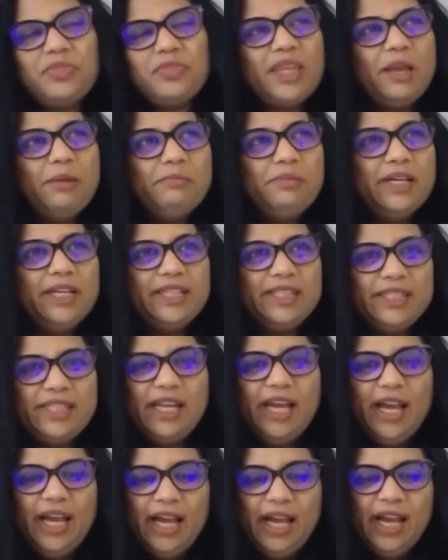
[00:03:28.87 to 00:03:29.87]
But
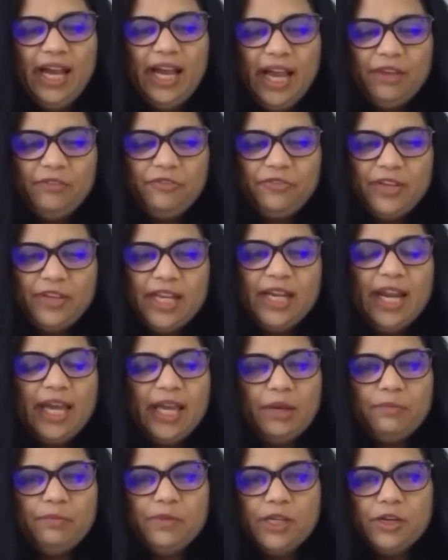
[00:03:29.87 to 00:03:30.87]
I feel
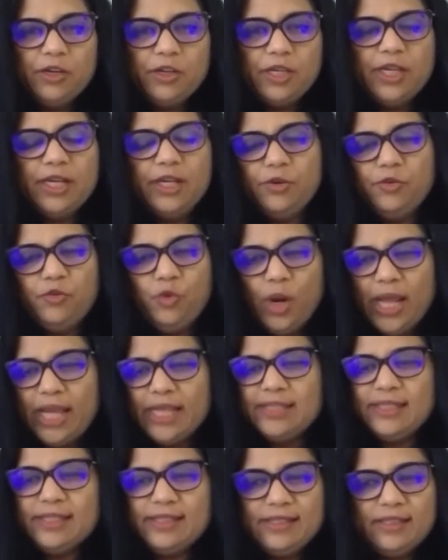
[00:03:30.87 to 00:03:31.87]
like,
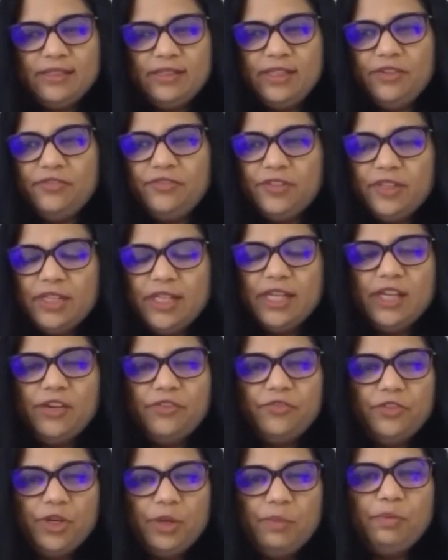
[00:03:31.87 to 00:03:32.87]
Volansis is definitely a
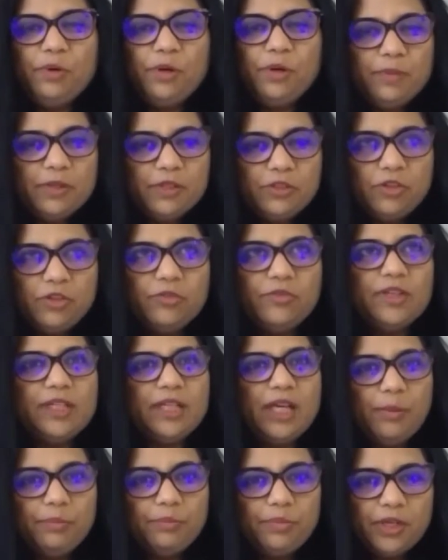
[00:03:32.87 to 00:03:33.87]
very purpose-driven
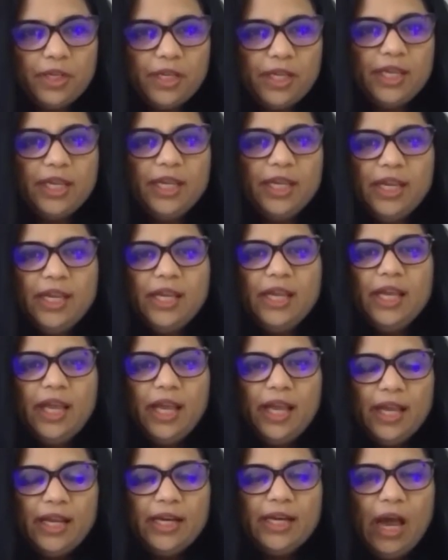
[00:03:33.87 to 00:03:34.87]
company.
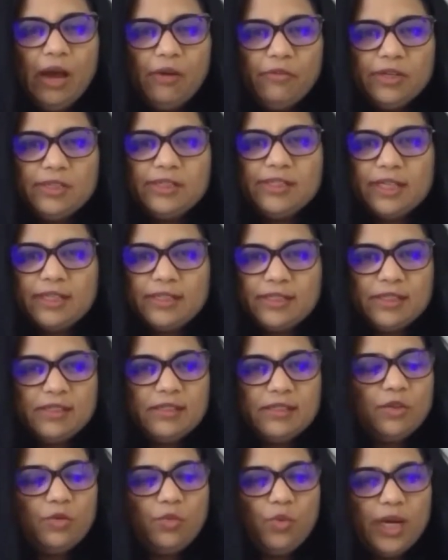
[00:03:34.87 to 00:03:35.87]
And our success
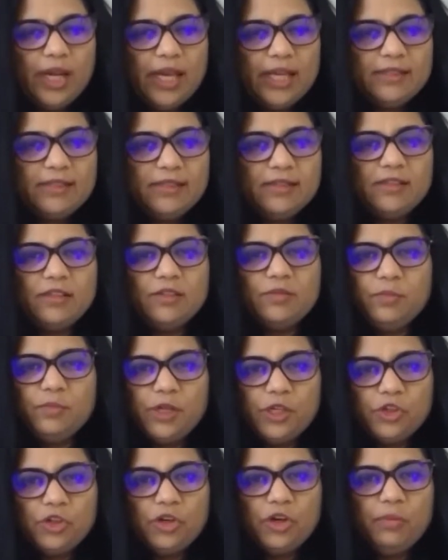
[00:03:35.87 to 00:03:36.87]
in Volansis is
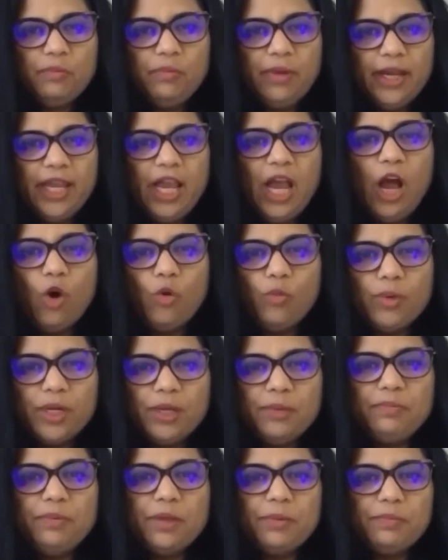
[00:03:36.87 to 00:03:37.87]
measured by how
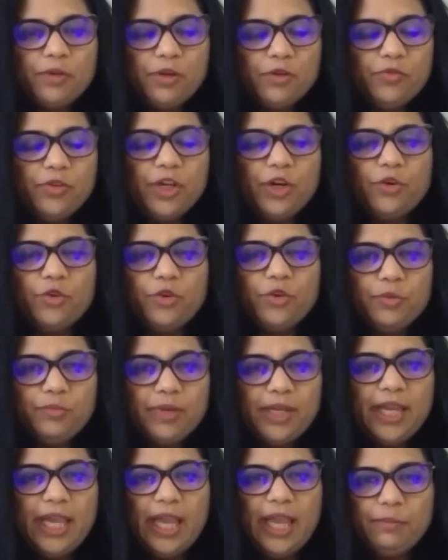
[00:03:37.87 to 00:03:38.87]
many people we are going to
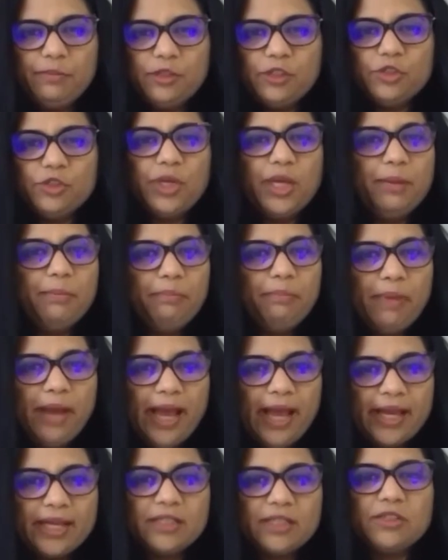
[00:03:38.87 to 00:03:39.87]
be able to
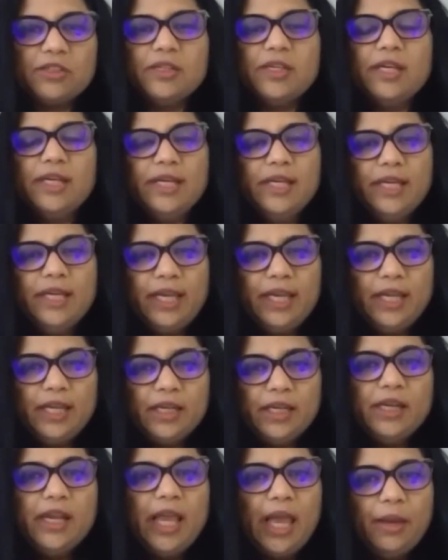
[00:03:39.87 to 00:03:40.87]
impact
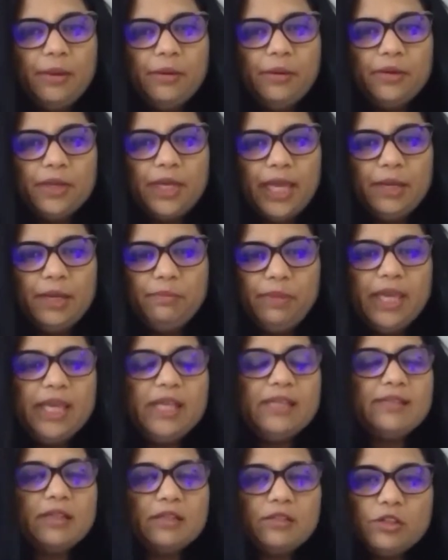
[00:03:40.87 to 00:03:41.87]
in being
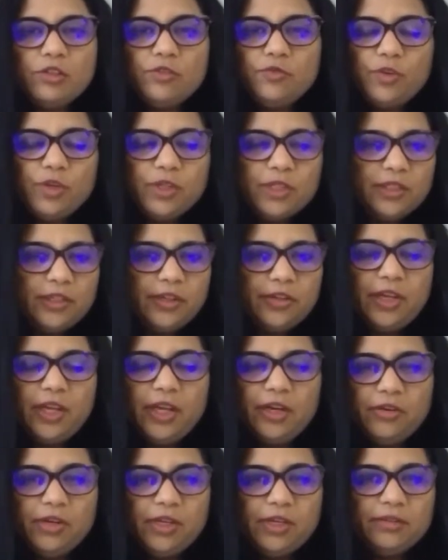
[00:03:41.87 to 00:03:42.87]
successful in their
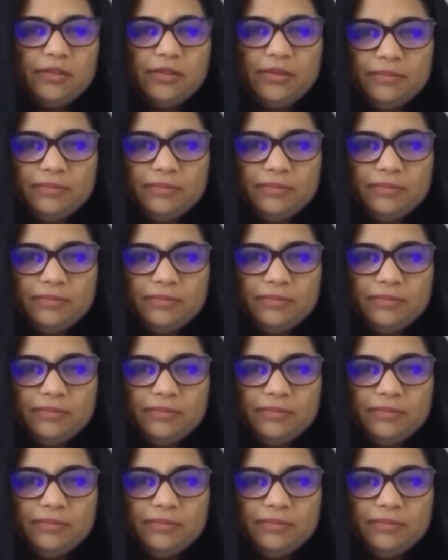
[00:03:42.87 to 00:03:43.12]
career.